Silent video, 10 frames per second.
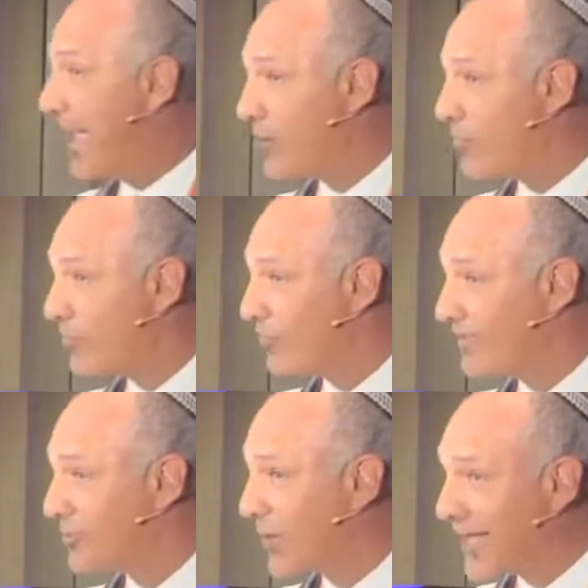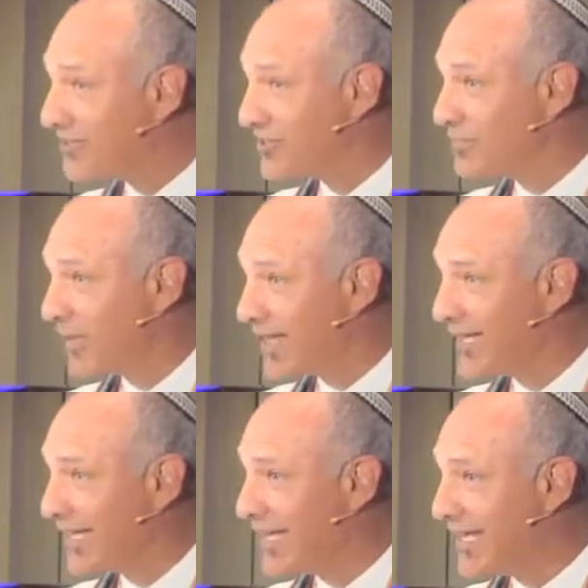him or I scratch his
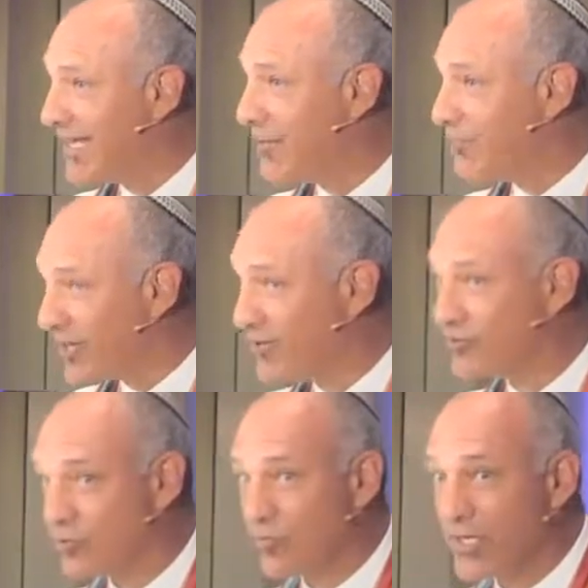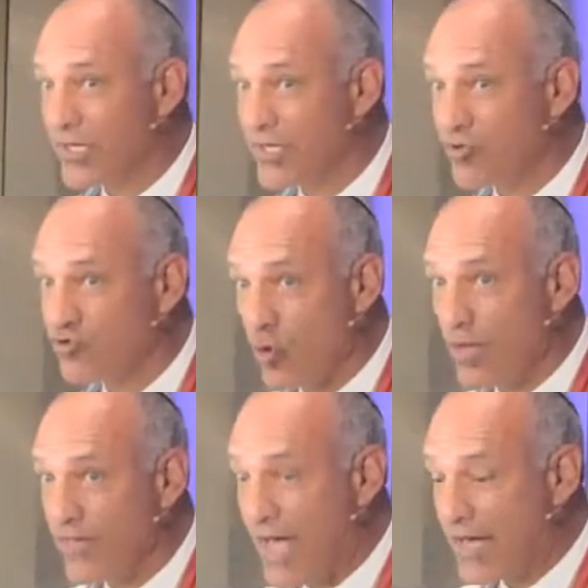belly, he appears to really enjoy
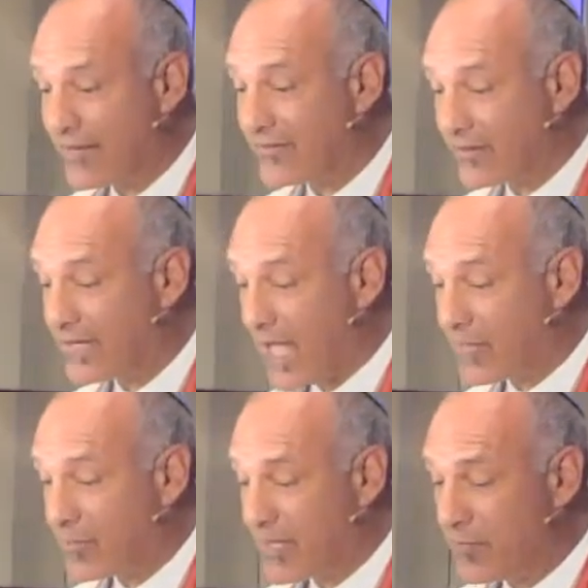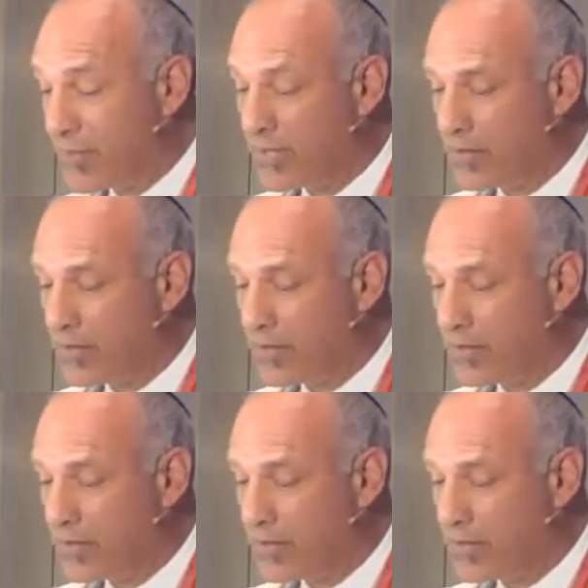that and to like me. But